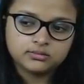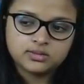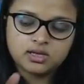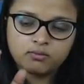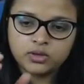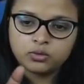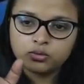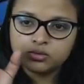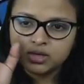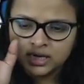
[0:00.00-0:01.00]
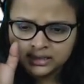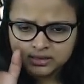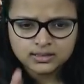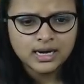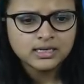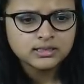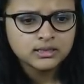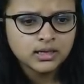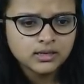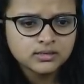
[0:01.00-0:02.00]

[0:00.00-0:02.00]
Someone who understands the thing,